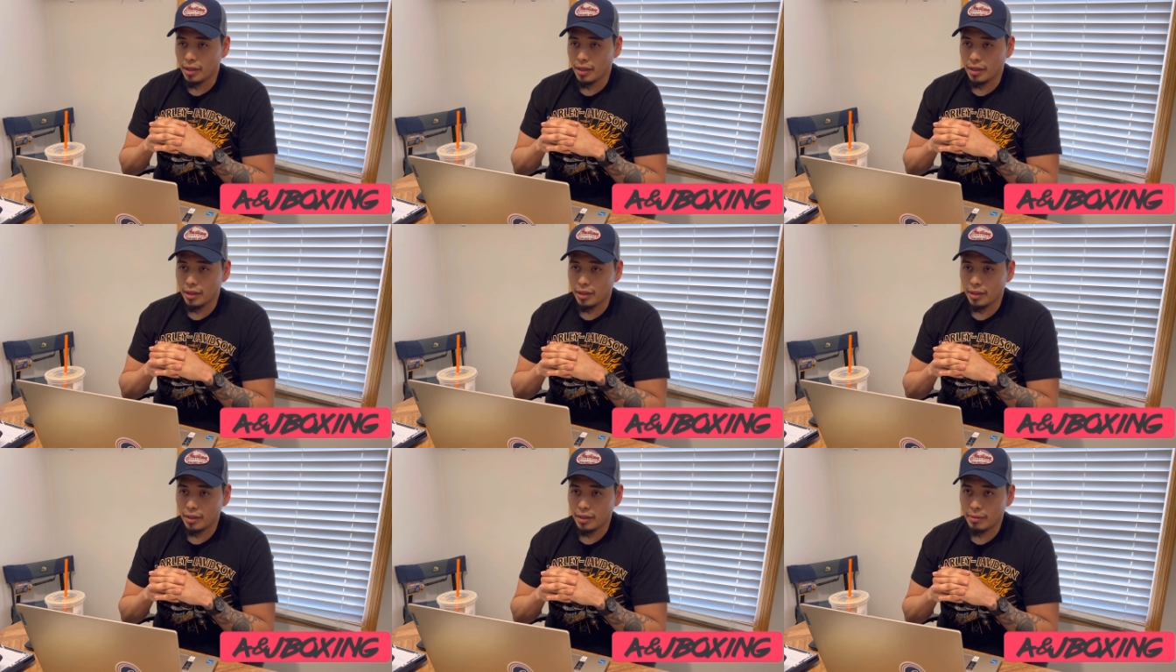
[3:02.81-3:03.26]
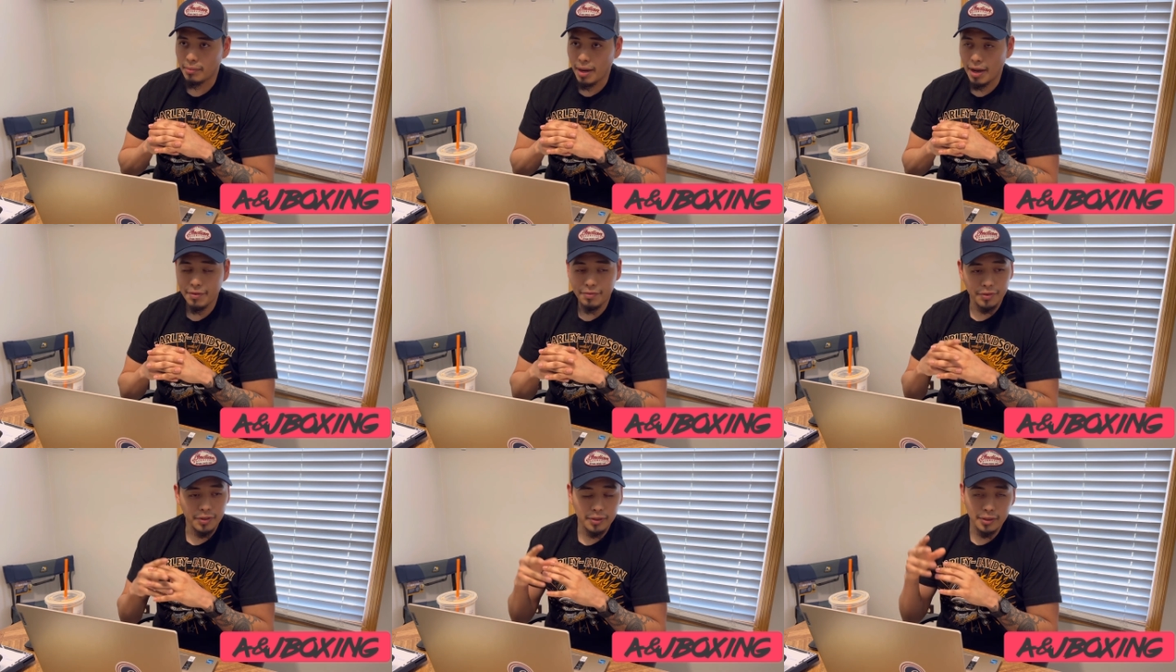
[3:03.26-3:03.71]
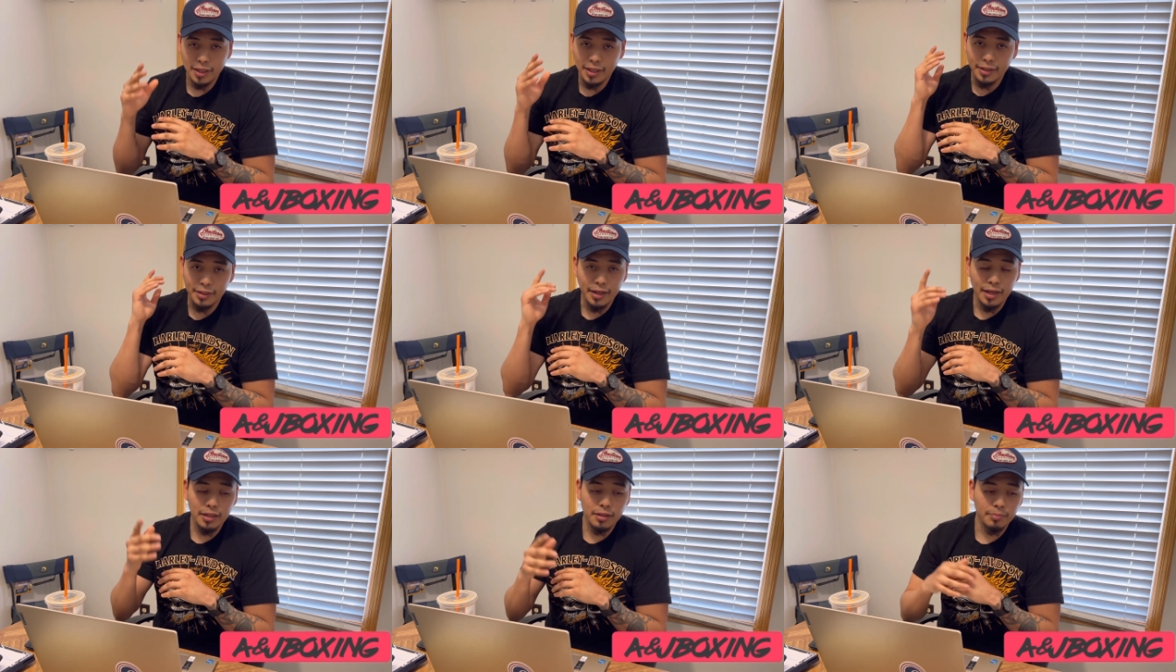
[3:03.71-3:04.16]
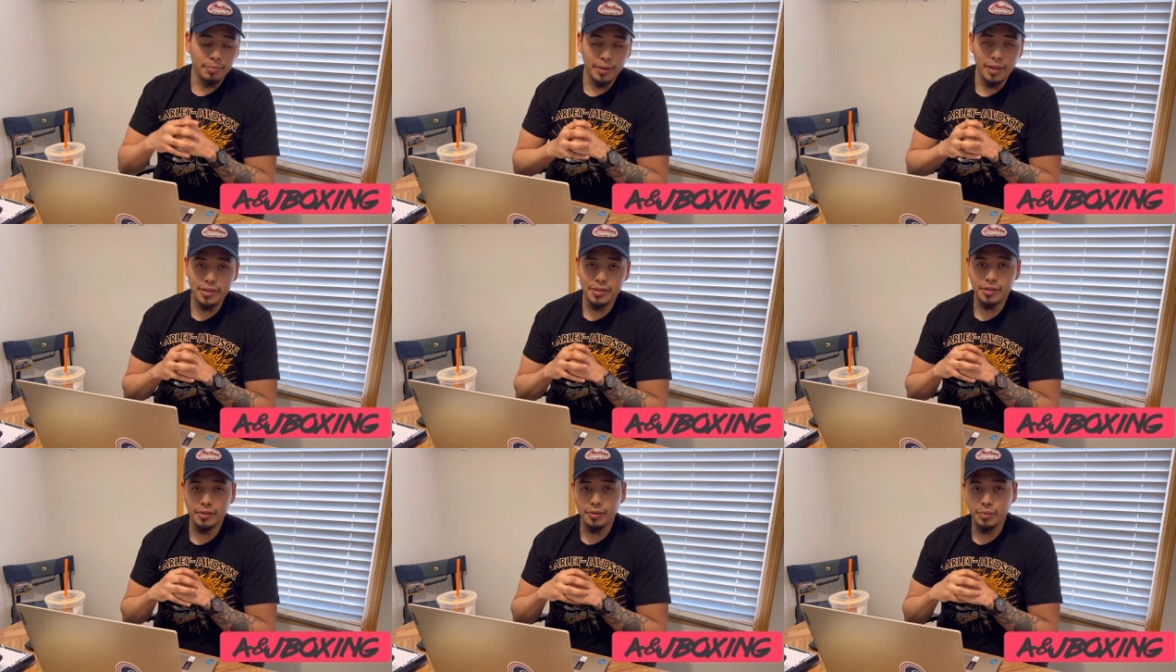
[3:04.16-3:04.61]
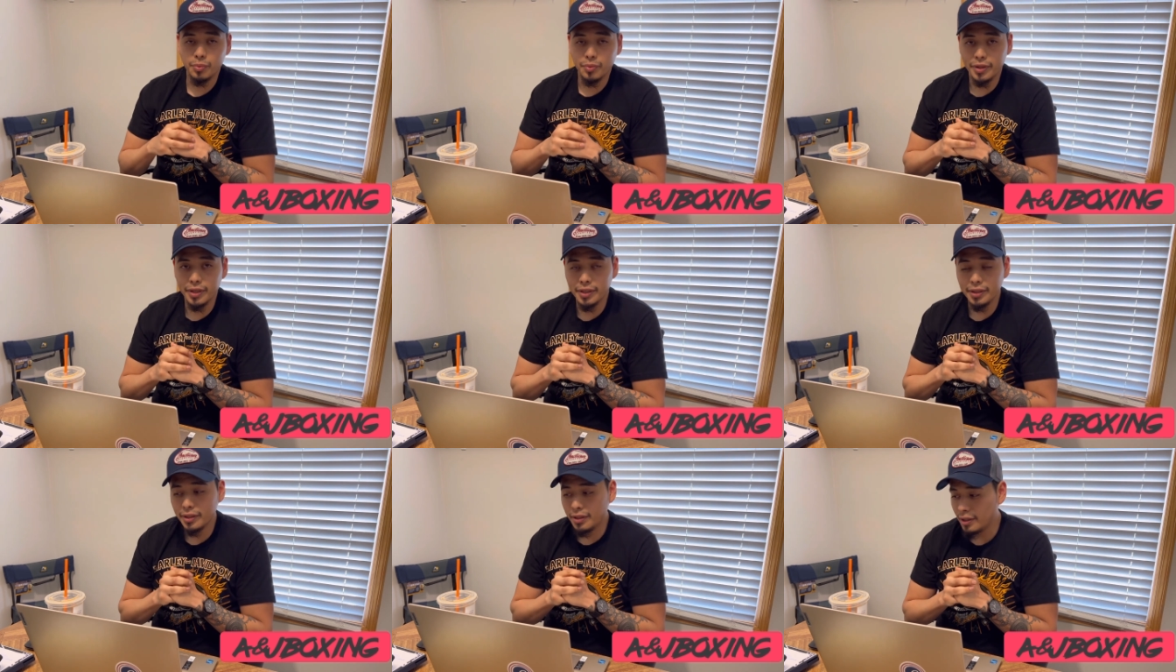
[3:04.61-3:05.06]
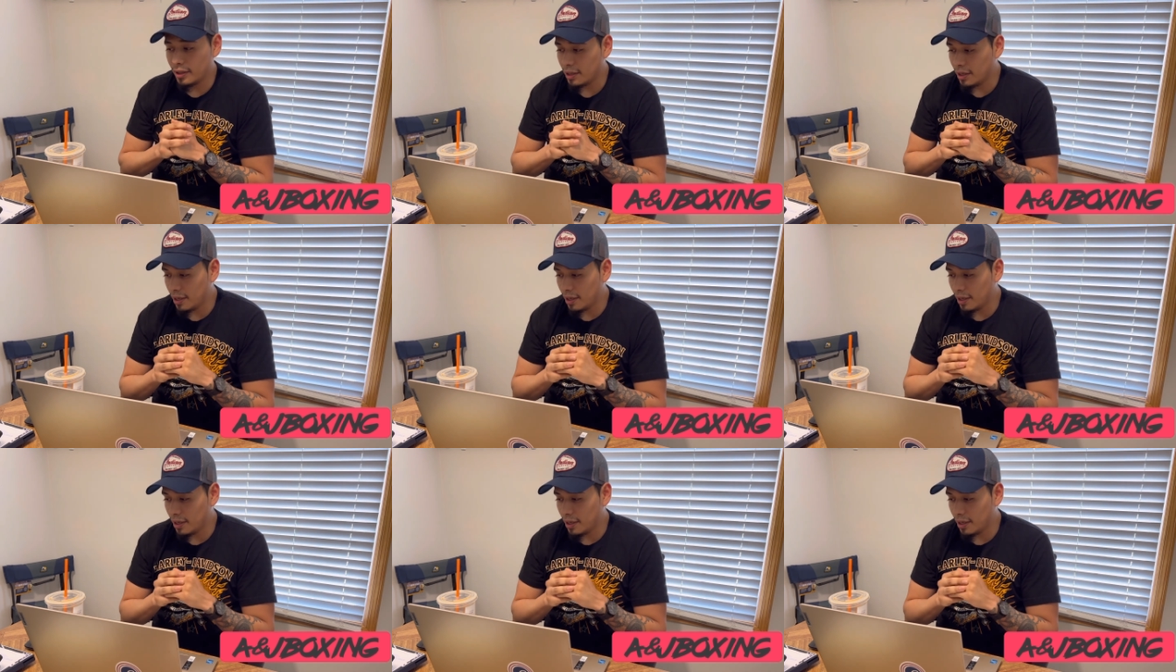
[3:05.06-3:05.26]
Um, I feel like Caleb Plant's going to win.